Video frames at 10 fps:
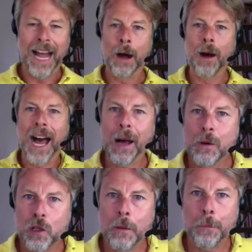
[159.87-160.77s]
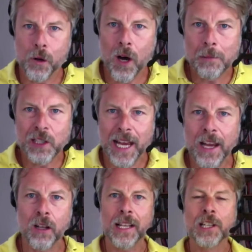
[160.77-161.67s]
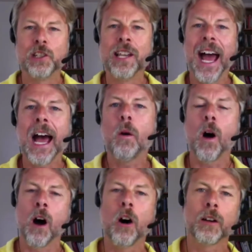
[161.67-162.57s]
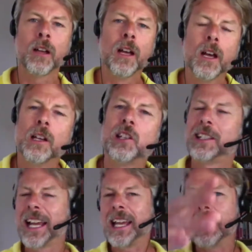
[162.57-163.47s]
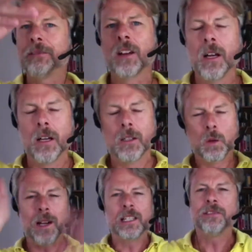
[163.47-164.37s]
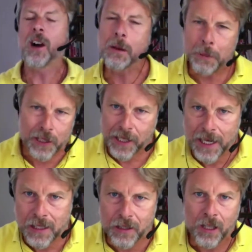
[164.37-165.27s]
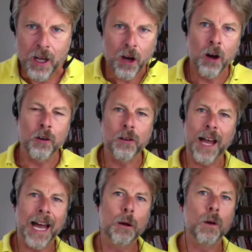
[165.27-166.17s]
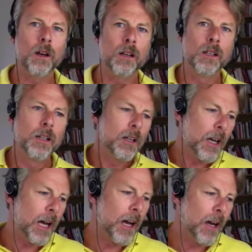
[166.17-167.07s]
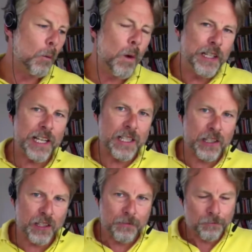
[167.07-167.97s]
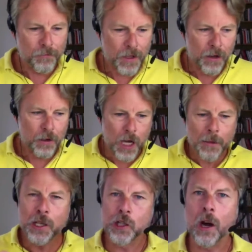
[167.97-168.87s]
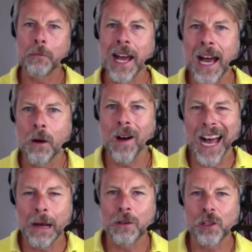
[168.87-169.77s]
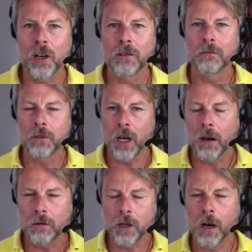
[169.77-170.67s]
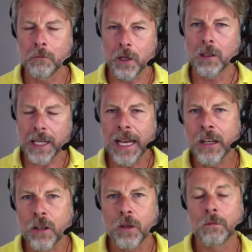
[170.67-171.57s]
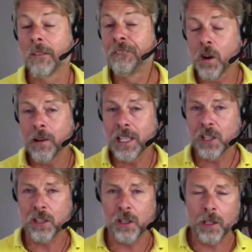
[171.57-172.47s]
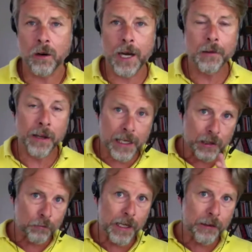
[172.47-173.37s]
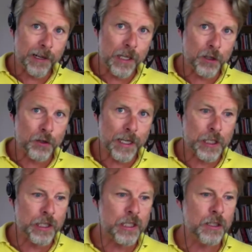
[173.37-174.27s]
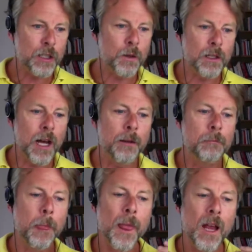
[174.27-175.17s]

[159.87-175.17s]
our Amazon Prime sale is now on, save 25% on our widgets. Come and shop now, amazon.com.au, for instance, all right? And that's a really, really good strategy to do. And